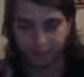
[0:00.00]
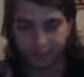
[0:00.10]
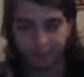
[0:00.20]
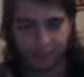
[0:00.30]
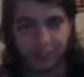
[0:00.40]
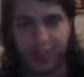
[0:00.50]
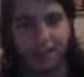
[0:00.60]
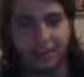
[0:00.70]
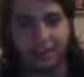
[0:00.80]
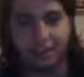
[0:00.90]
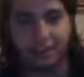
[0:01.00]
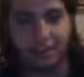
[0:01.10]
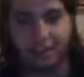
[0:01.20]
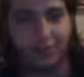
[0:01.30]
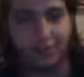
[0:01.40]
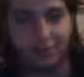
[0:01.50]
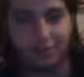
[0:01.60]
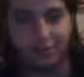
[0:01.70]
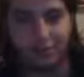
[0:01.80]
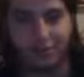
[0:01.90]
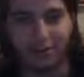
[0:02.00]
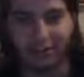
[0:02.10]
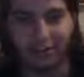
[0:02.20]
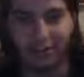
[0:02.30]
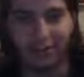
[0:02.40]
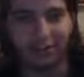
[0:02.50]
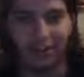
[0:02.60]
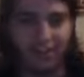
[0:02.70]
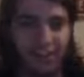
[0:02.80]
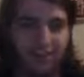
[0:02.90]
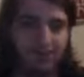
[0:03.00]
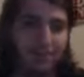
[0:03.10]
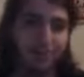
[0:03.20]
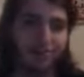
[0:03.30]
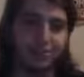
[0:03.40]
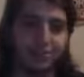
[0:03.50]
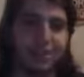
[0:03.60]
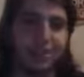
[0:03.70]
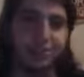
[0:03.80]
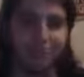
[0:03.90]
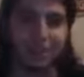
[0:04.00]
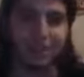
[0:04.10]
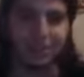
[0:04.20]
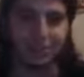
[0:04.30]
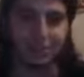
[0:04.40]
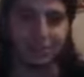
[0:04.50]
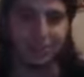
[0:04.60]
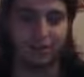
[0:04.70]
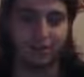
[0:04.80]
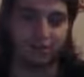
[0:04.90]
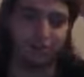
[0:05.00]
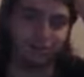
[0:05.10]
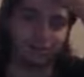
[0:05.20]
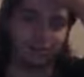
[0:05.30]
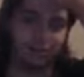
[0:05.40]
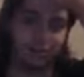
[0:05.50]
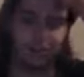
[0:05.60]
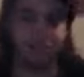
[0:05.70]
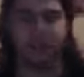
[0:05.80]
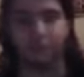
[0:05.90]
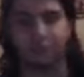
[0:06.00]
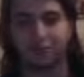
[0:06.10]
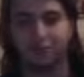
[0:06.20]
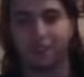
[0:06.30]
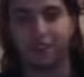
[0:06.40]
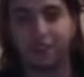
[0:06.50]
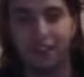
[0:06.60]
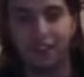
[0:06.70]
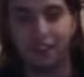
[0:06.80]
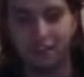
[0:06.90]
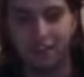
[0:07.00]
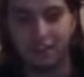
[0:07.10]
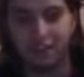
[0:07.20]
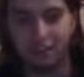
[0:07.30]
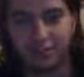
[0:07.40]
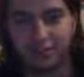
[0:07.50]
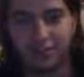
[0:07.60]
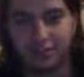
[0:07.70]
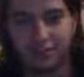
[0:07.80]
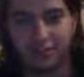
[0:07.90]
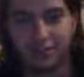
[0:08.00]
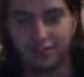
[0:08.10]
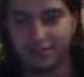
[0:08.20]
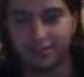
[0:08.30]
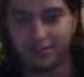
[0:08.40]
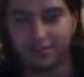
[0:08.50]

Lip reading: guy is doing with jazz that no one knows about. Like that's immediately what came to my head too when I saw you take up the saxophone at the bash.